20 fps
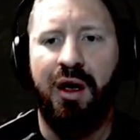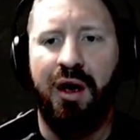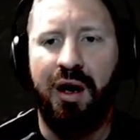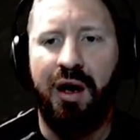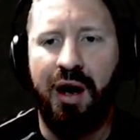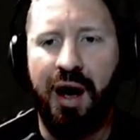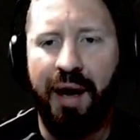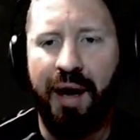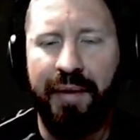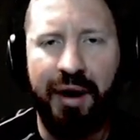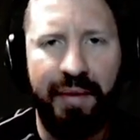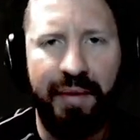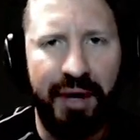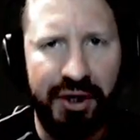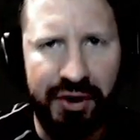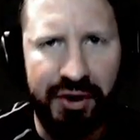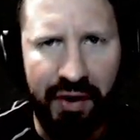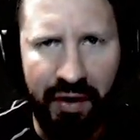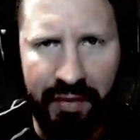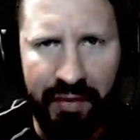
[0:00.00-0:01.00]
I'm going to
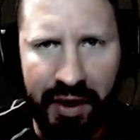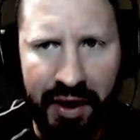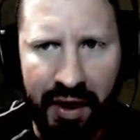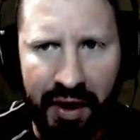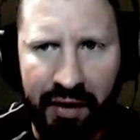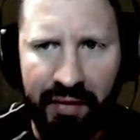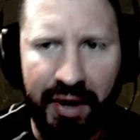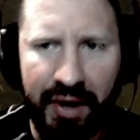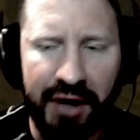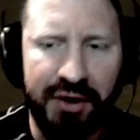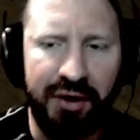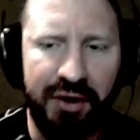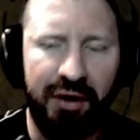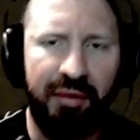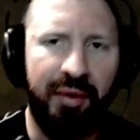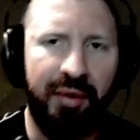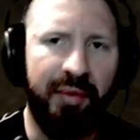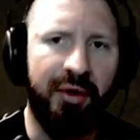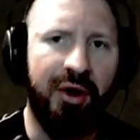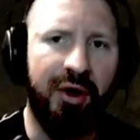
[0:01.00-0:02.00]
mess around with my Necromancer a
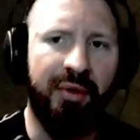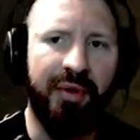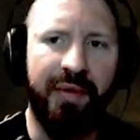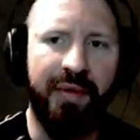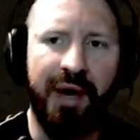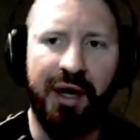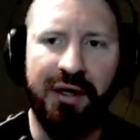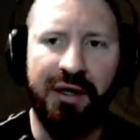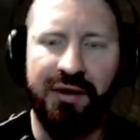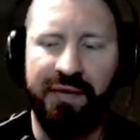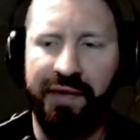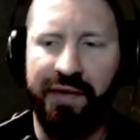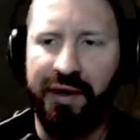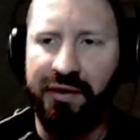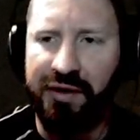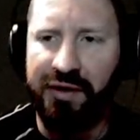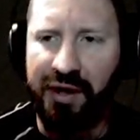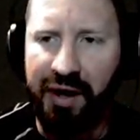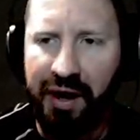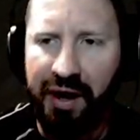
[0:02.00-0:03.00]
little bit more. I'll be making some
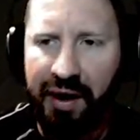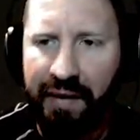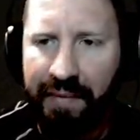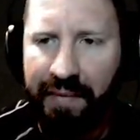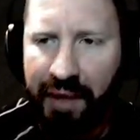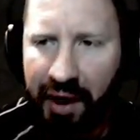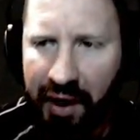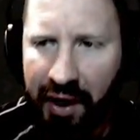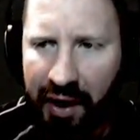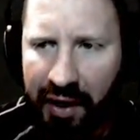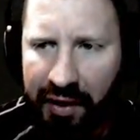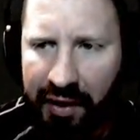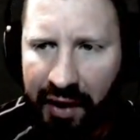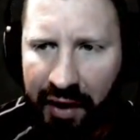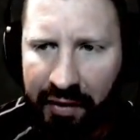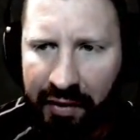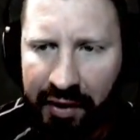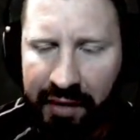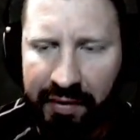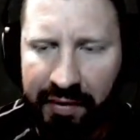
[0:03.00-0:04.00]
videos on him, and
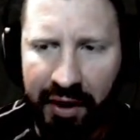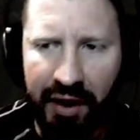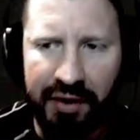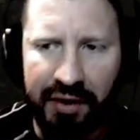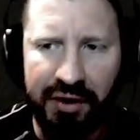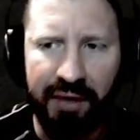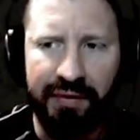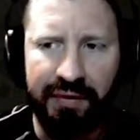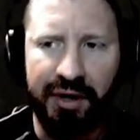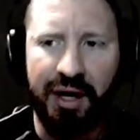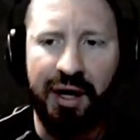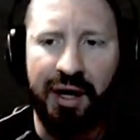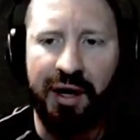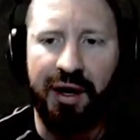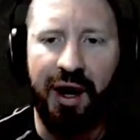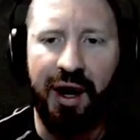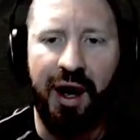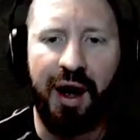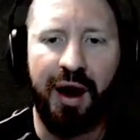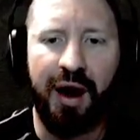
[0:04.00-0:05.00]
we'll keep you guys
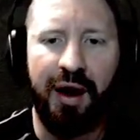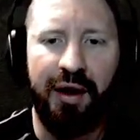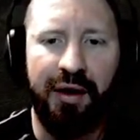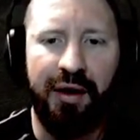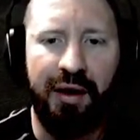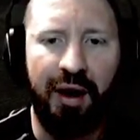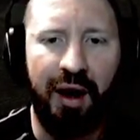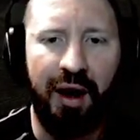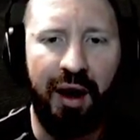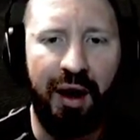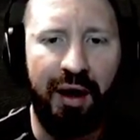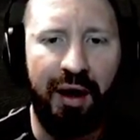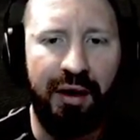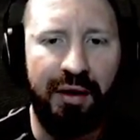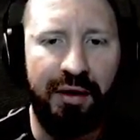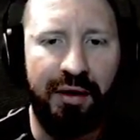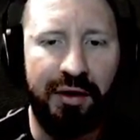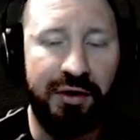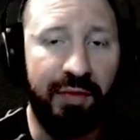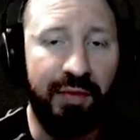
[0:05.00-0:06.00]
updated on...
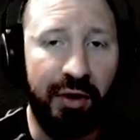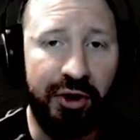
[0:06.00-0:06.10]
there's more